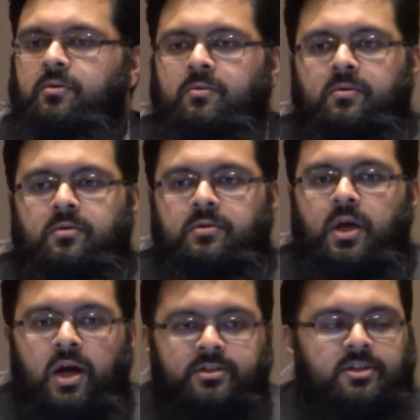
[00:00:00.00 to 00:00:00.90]
You know,
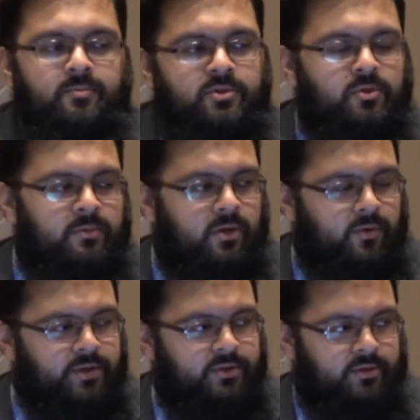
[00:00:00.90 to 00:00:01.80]
they're asking me so
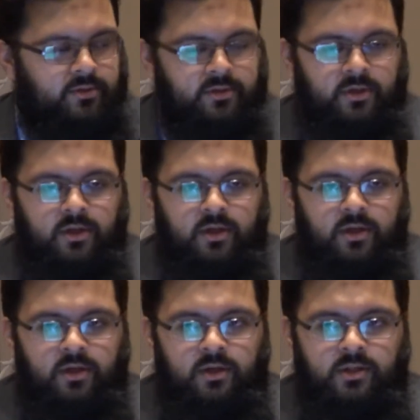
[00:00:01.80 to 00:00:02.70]
many questions.
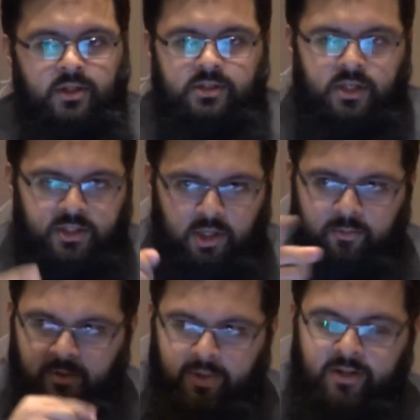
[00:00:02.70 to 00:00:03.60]
They said,
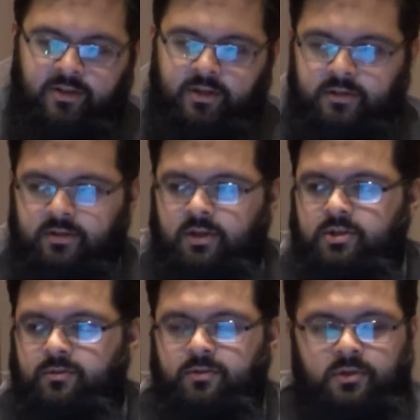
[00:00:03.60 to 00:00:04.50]
tell me about this
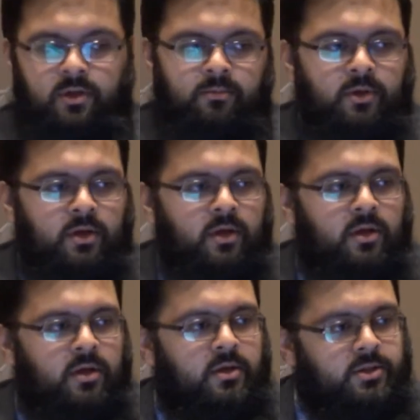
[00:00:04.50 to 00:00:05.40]
in Jerusalem.
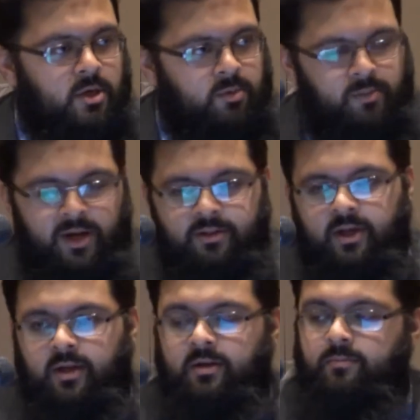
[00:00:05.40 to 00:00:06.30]
Tell me
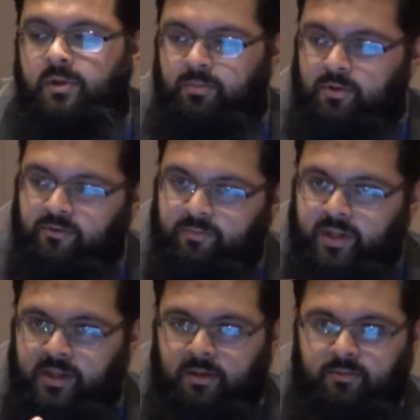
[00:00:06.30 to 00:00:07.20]
about that. People
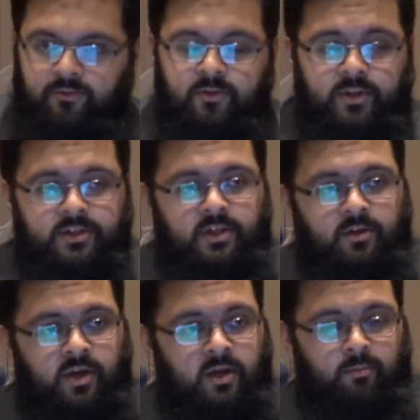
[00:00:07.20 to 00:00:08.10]
who've been there before, they
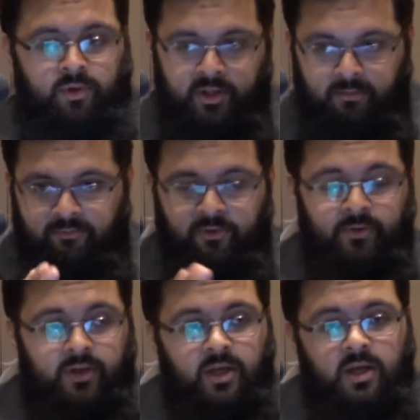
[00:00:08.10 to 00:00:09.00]
said, okay, bring them
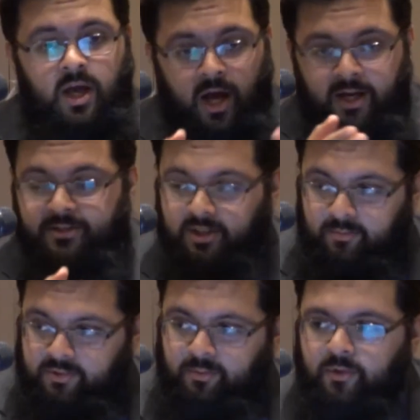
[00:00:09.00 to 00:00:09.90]
forward.
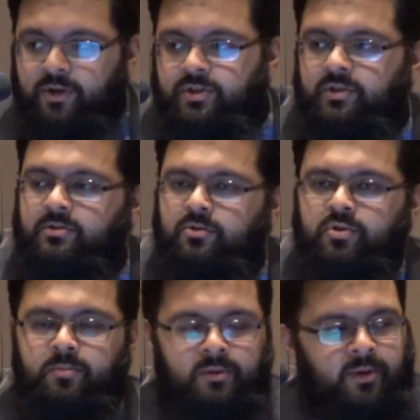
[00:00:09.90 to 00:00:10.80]
Ask him some questions
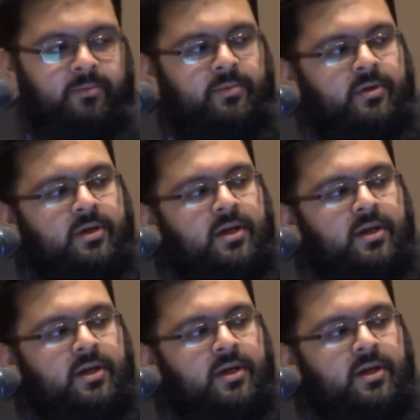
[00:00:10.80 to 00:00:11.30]
to trip him up.